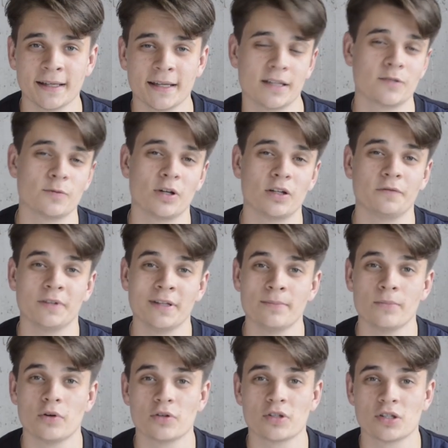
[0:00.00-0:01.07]
it's one of the
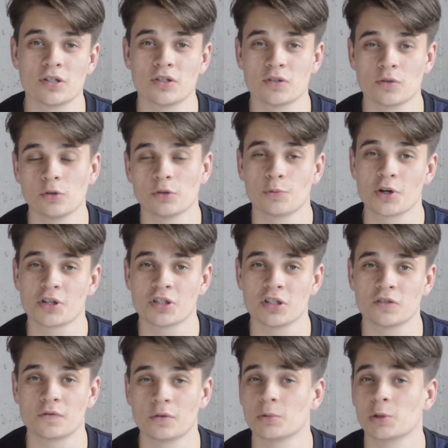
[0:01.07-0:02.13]
most sold
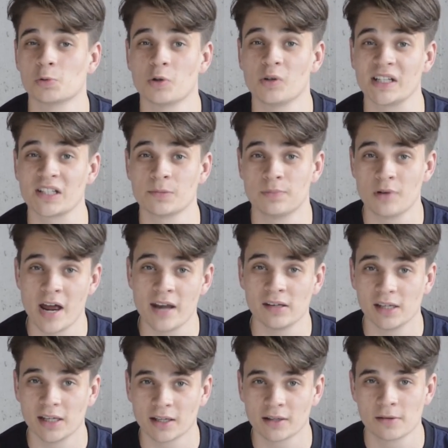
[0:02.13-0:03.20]
watches from the Rolex
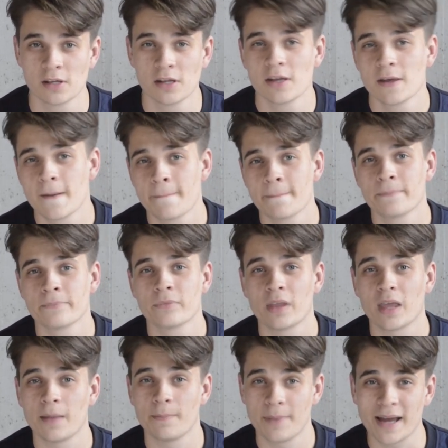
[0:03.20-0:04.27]
branding.
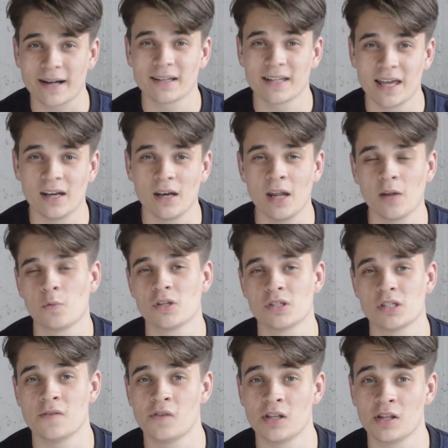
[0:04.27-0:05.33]
And back then it was
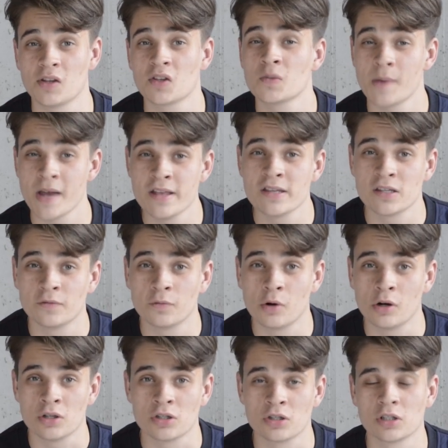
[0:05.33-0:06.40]
an expensive
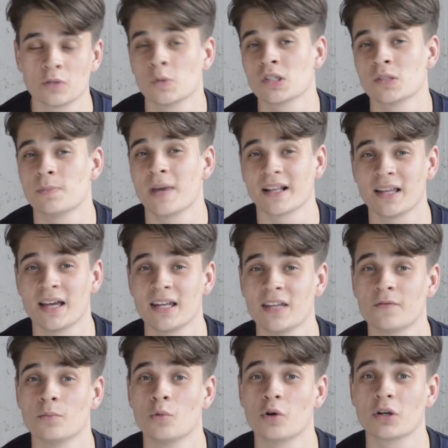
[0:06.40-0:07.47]
watch. It was back then
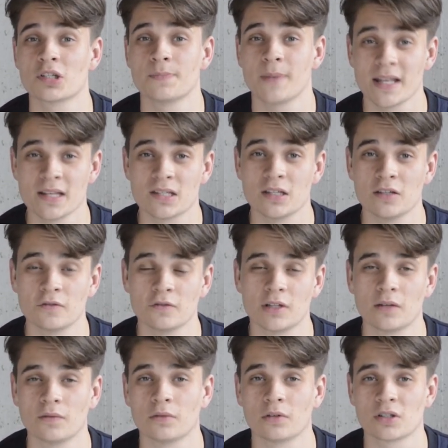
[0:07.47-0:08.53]
even more expensive
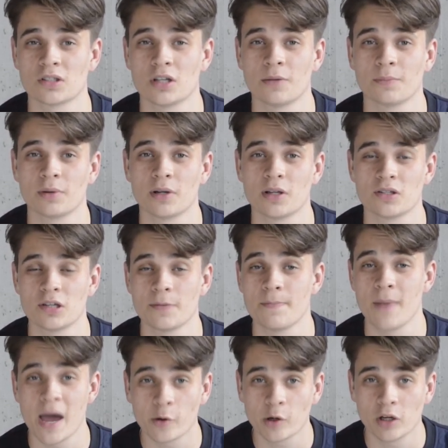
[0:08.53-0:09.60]
than, for example, a
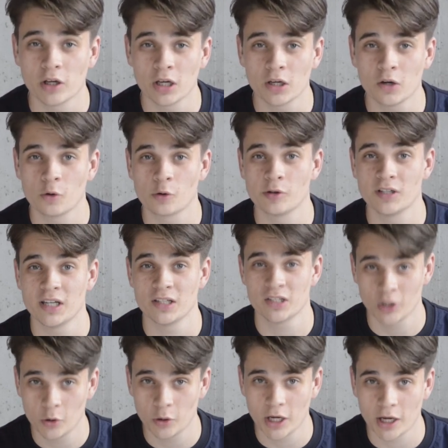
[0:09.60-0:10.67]
Submariner or a
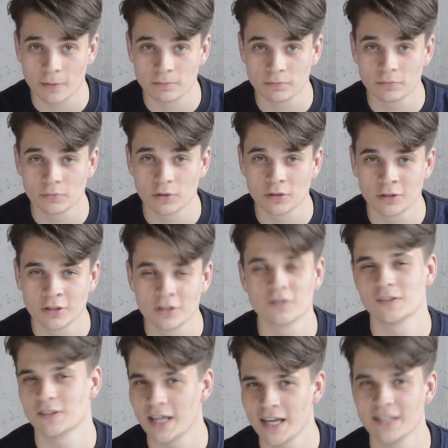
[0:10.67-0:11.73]
Daytona.
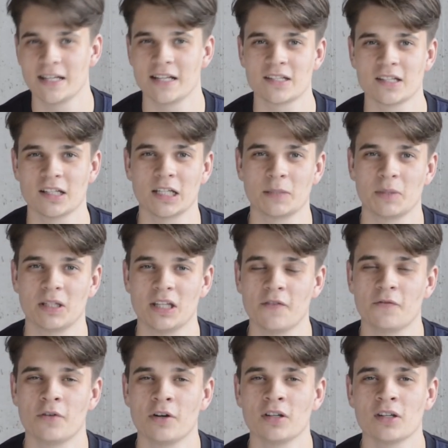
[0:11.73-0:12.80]
Today that's a little bit
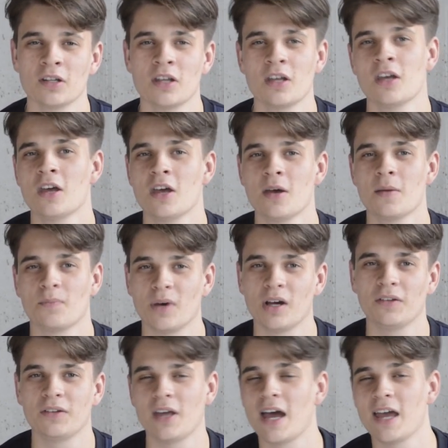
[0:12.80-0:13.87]
different,
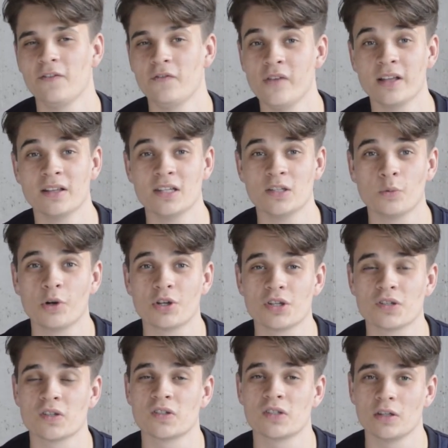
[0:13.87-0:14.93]
but I think these
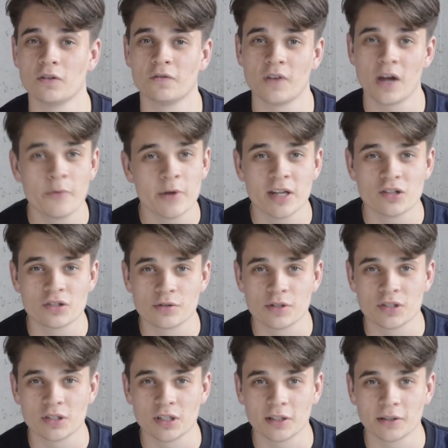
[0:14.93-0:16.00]
watches are still very
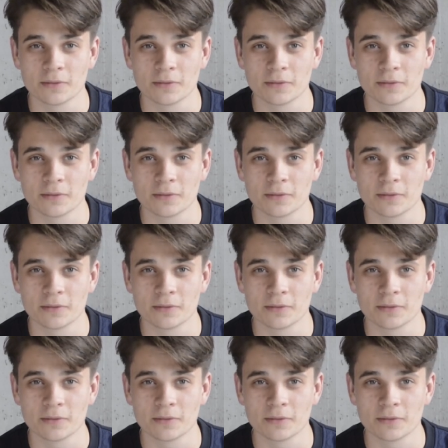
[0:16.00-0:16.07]
interesting.